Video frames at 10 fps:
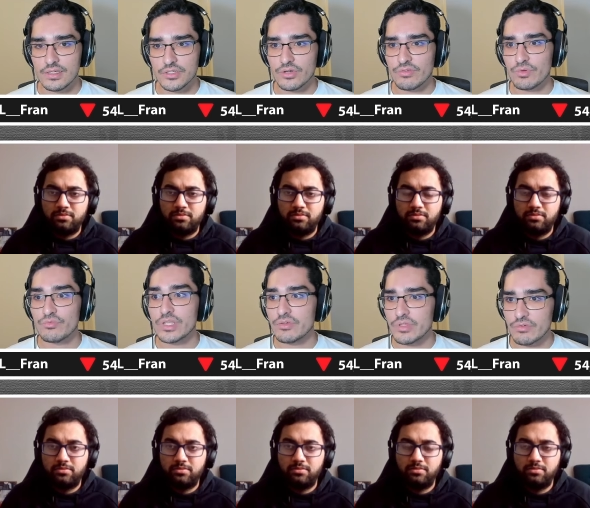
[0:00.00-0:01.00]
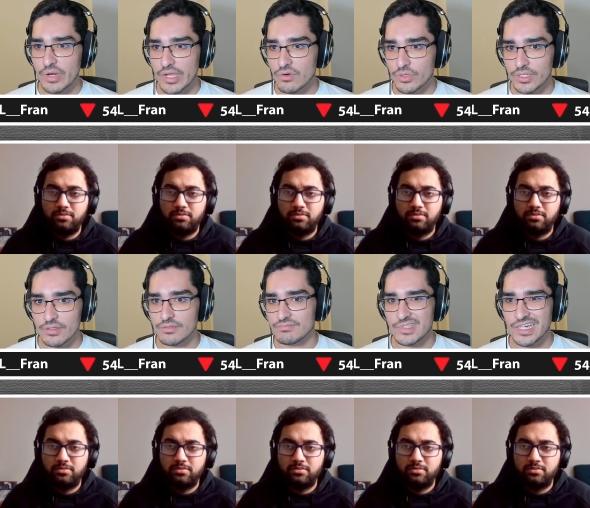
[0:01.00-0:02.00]
Speaker 1: You know, if we really, really rate Gordon,
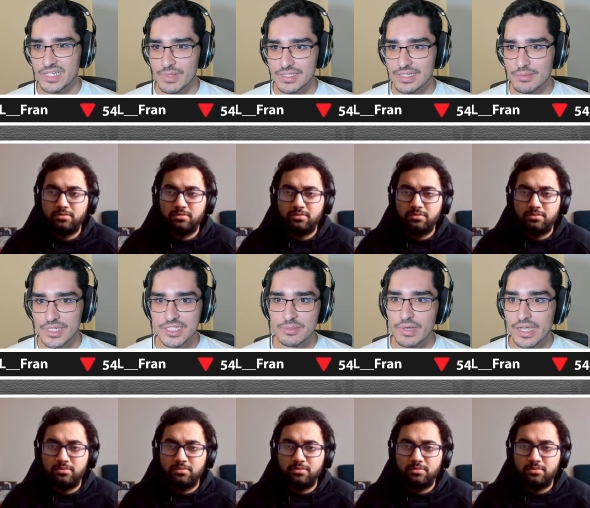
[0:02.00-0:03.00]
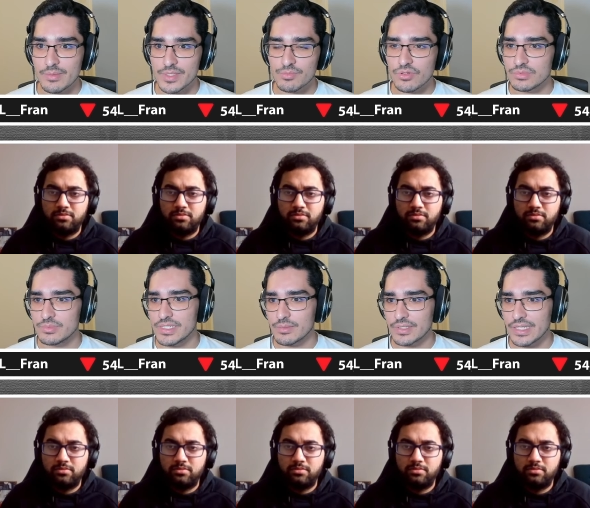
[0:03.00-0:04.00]
the next best time to actually buy him is probably
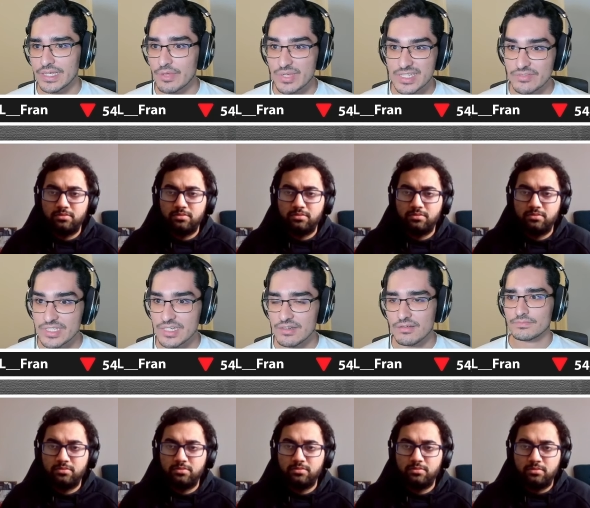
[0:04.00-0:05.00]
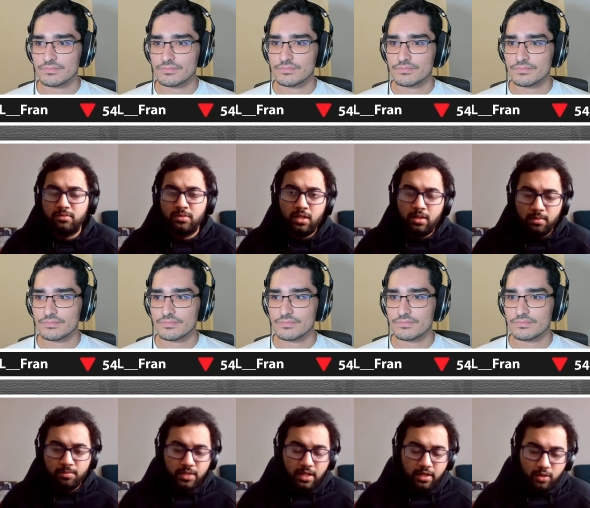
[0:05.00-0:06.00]
something like Gaming 17.
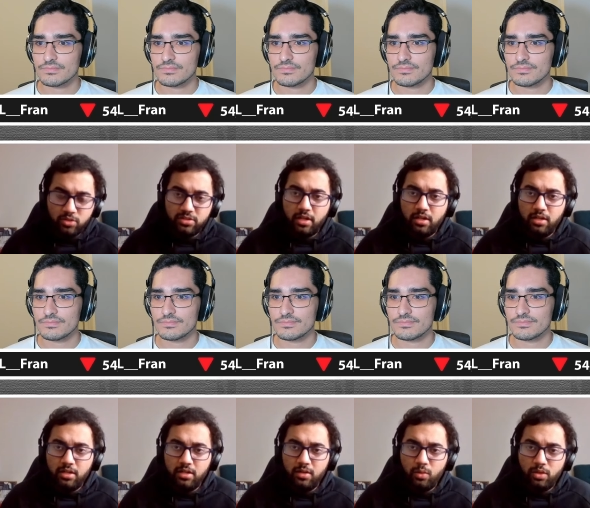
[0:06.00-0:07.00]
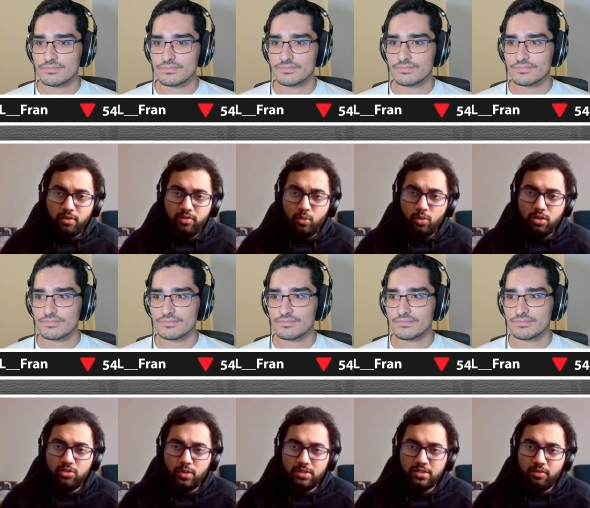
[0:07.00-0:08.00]
Speaker 2: Yeah, it was really one of the worst
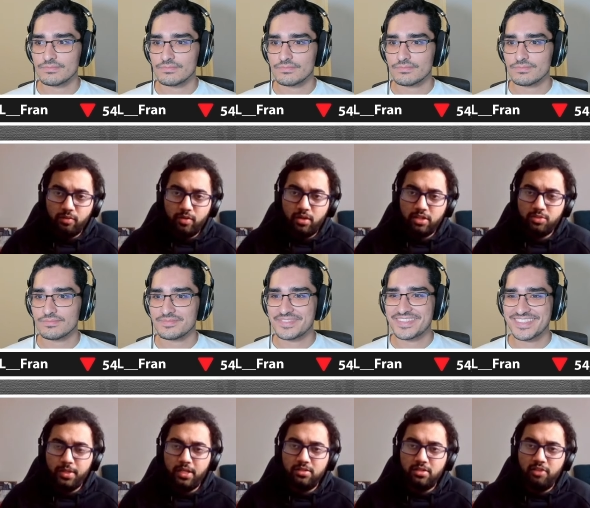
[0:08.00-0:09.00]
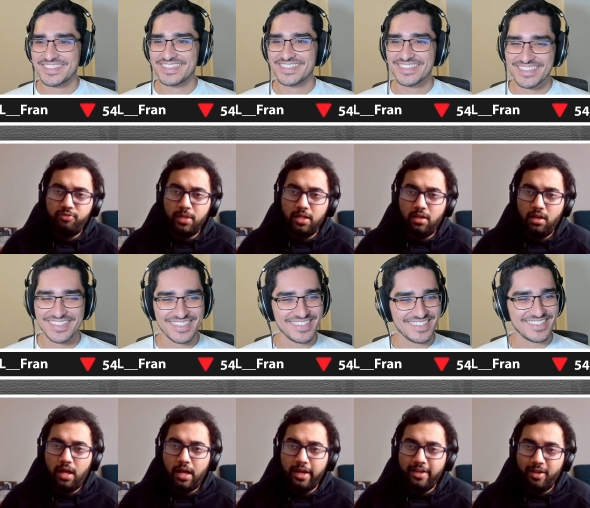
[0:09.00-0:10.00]
weeks I've ever experienced in FPL.
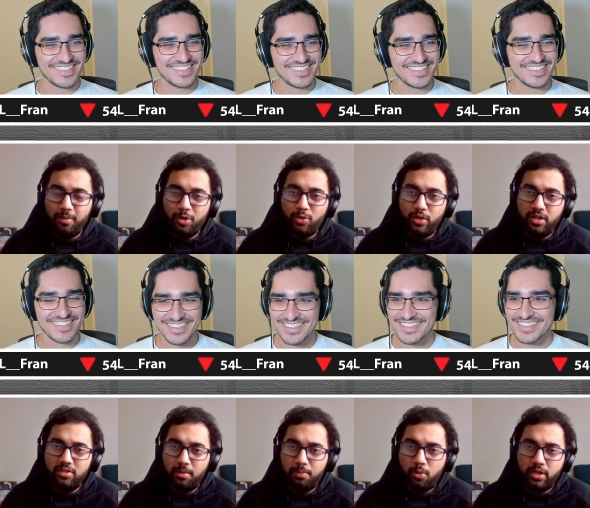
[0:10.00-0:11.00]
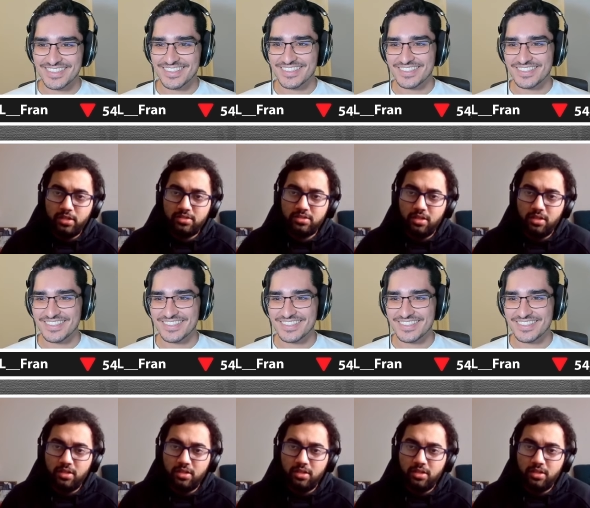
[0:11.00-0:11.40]
I ended up on 23 points.